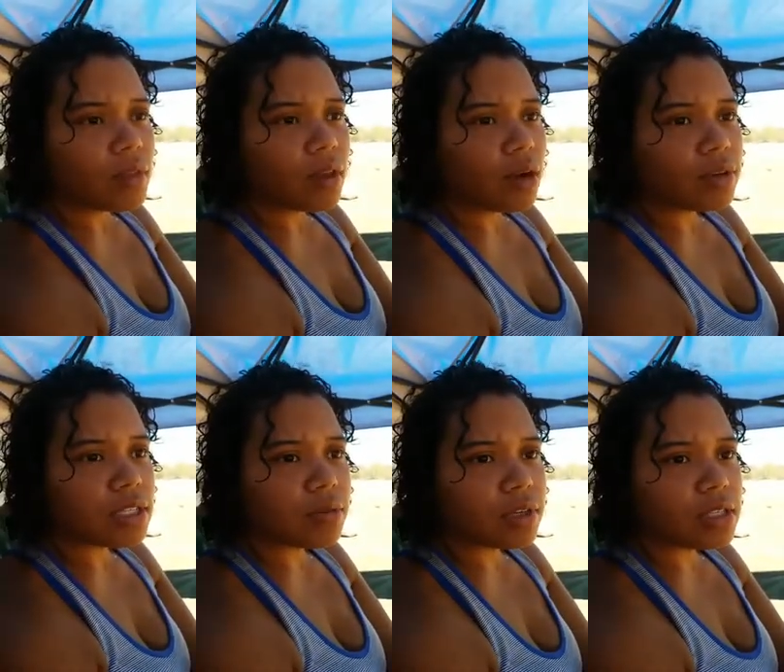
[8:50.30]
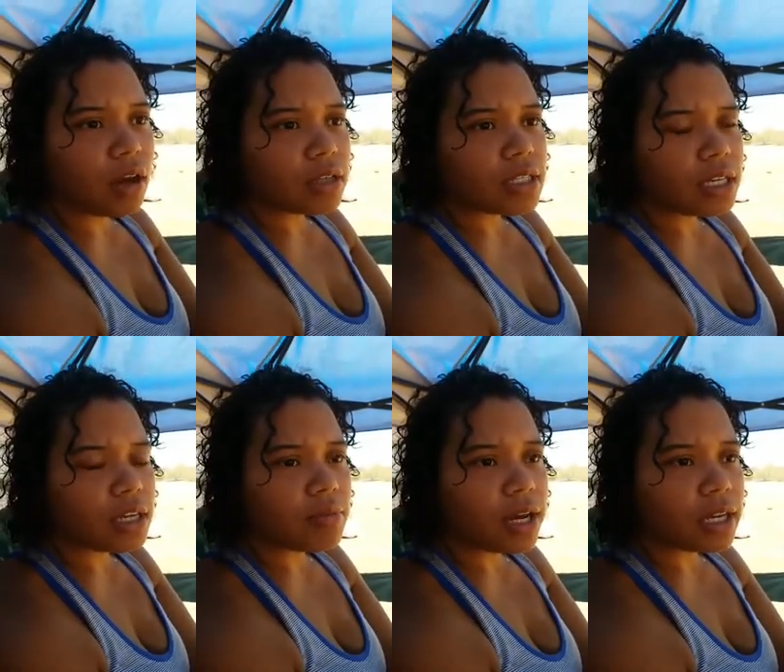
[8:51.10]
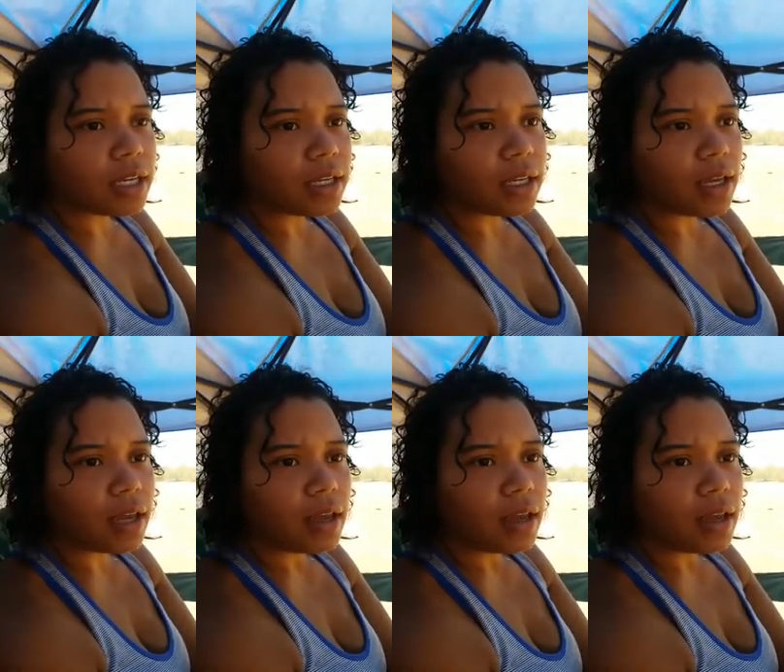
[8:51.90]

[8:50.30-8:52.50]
I wasn't able to talk to anybody